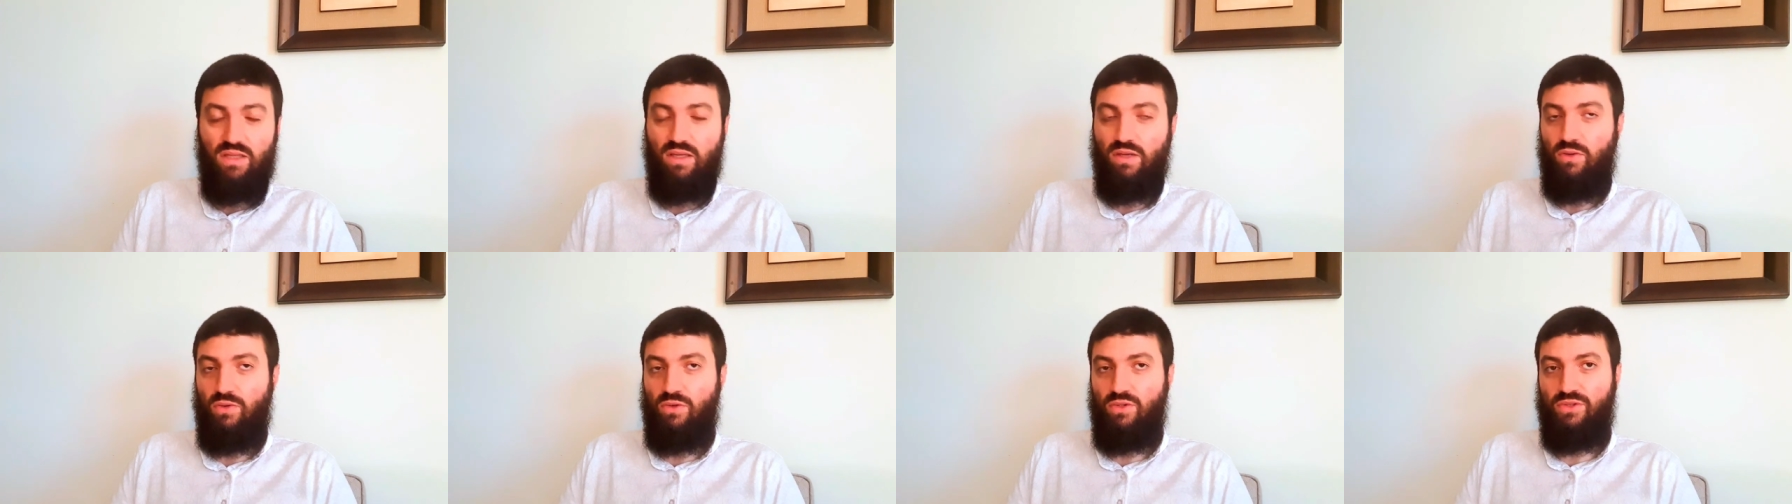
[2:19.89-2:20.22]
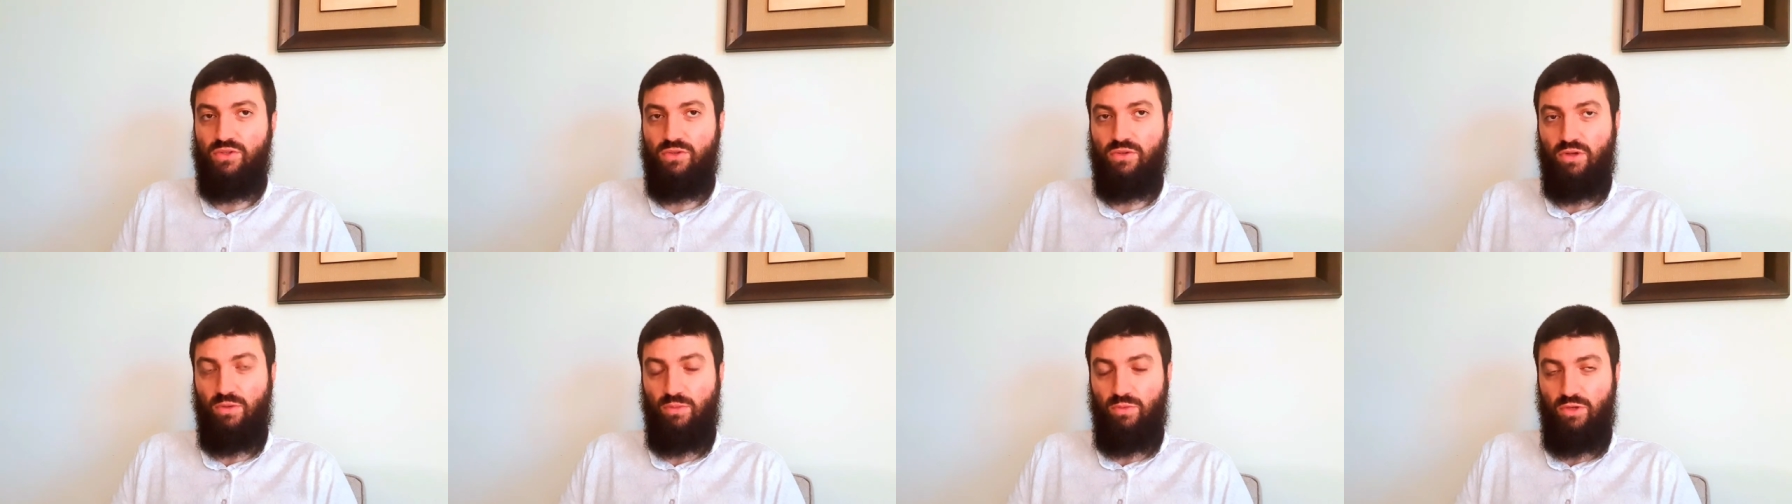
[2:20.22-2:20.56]
they
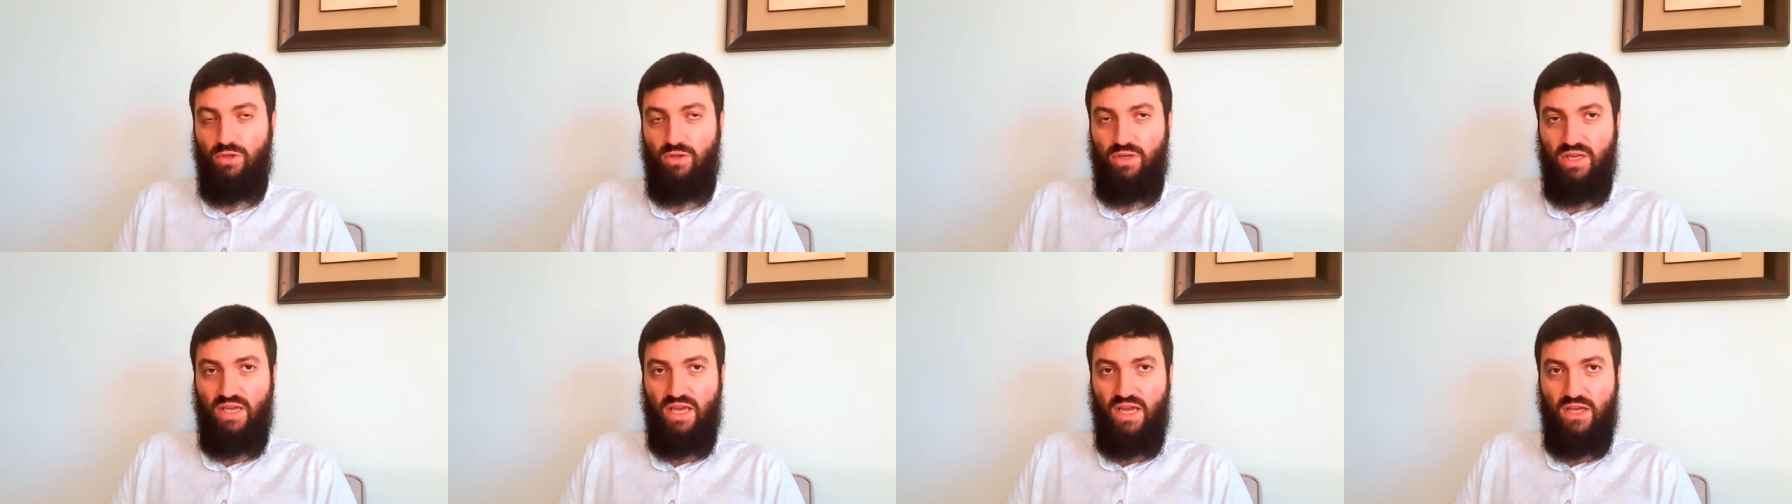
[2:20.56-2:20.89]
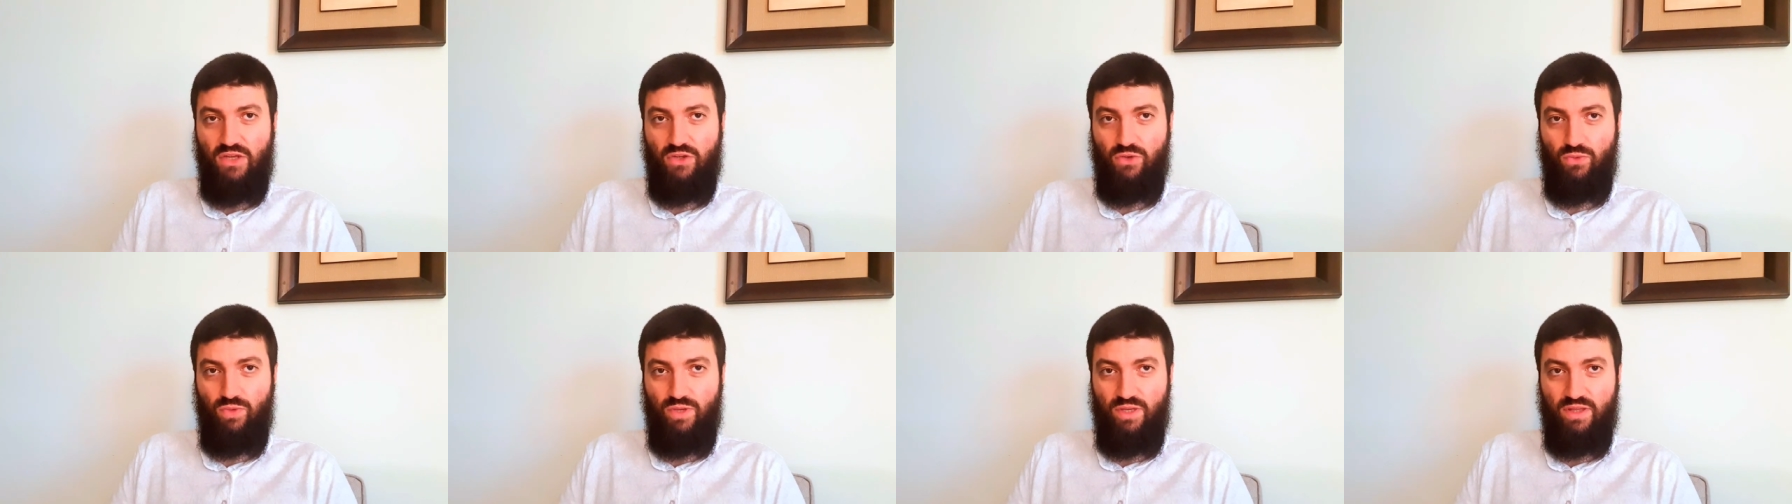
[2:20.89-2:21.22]
also
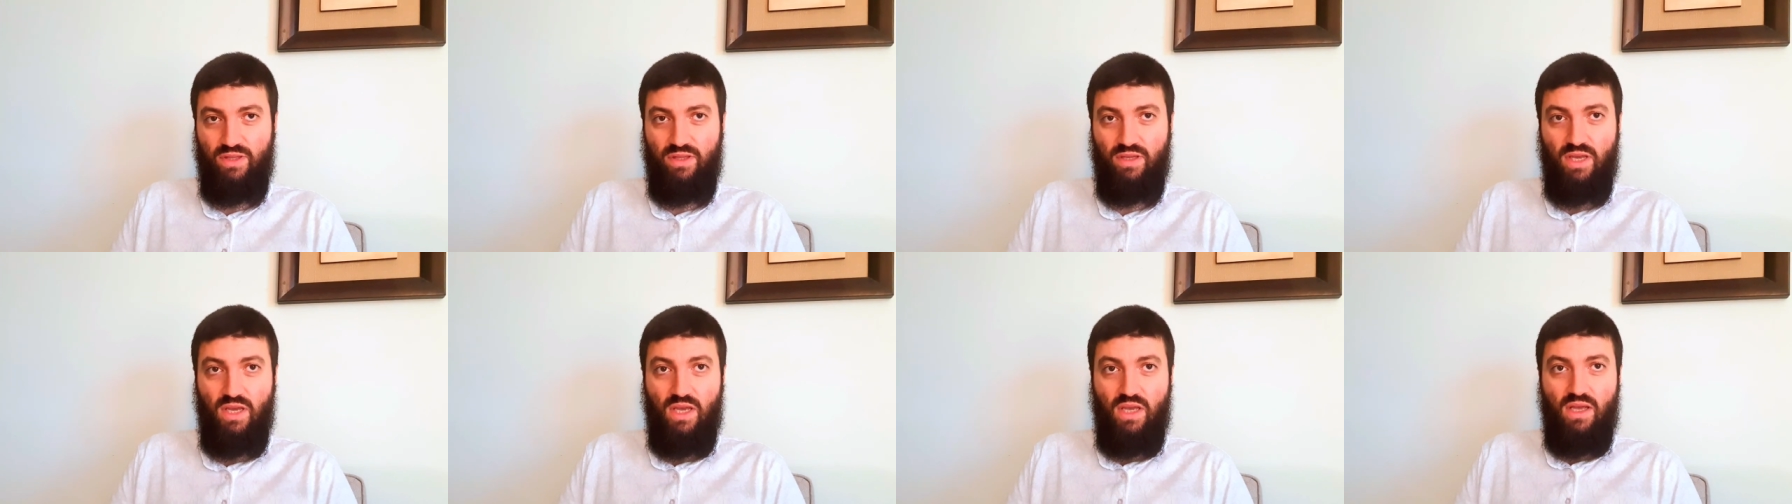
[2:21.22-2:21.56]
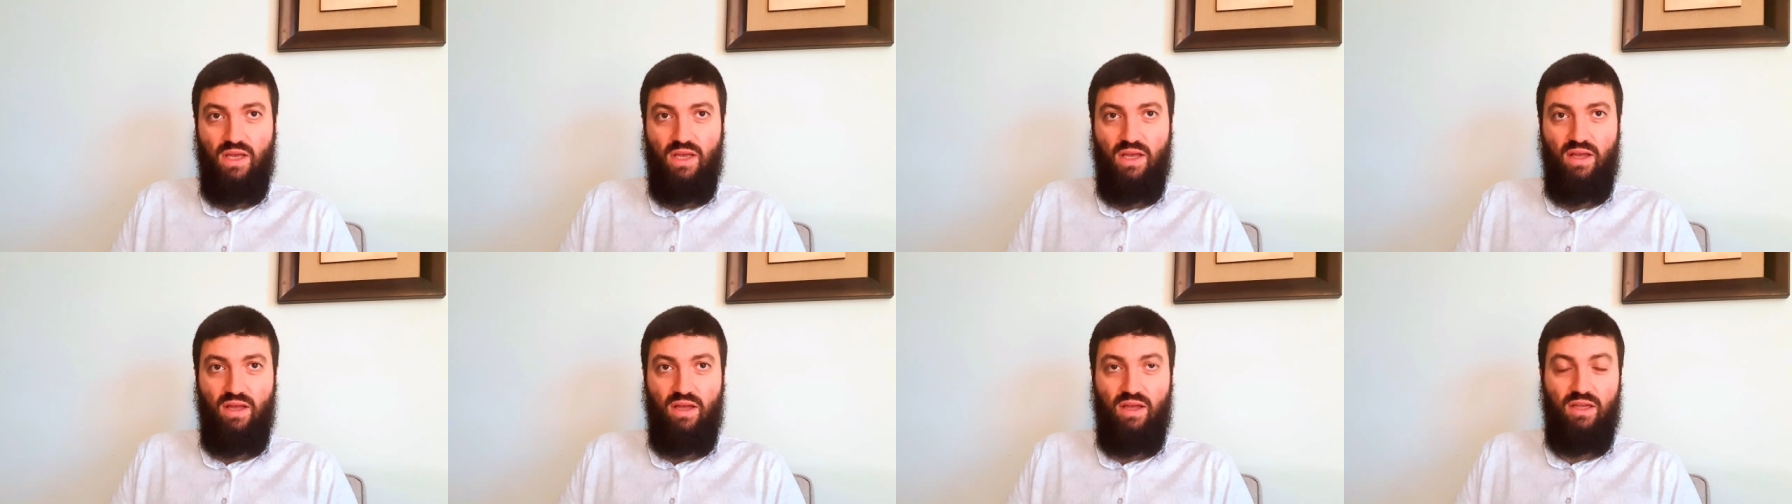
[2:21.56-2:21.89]
communicate with
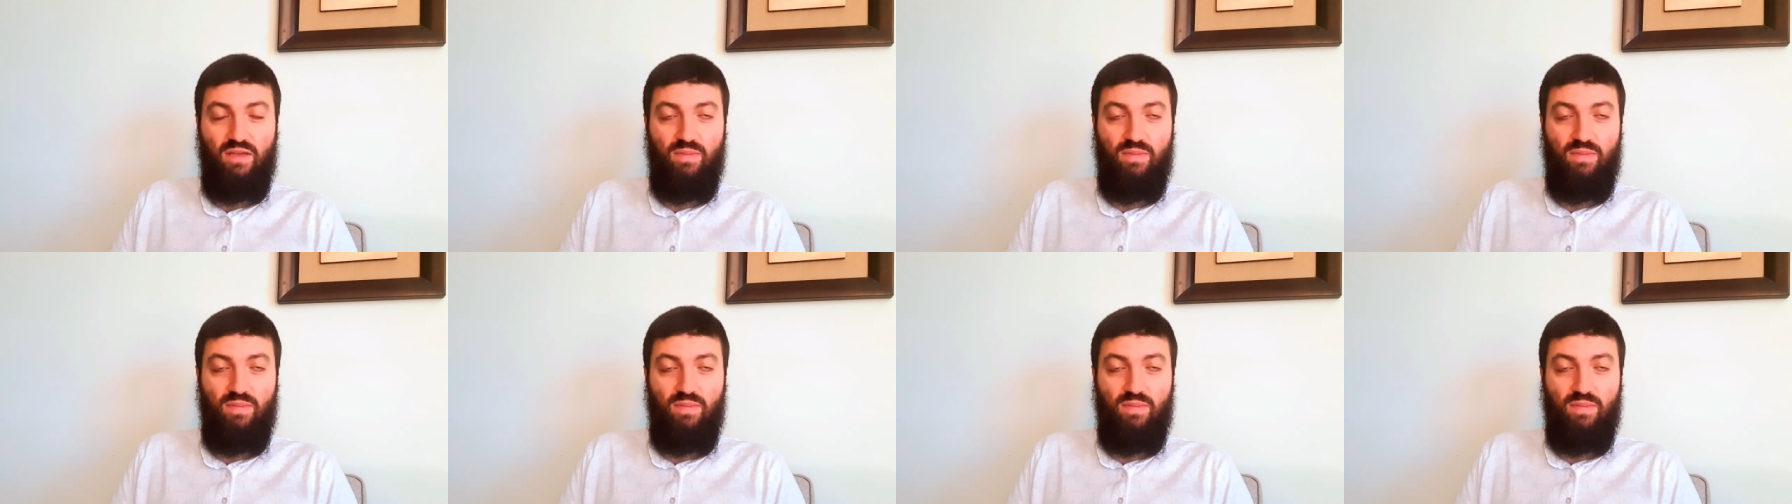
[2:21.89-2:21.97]
uh,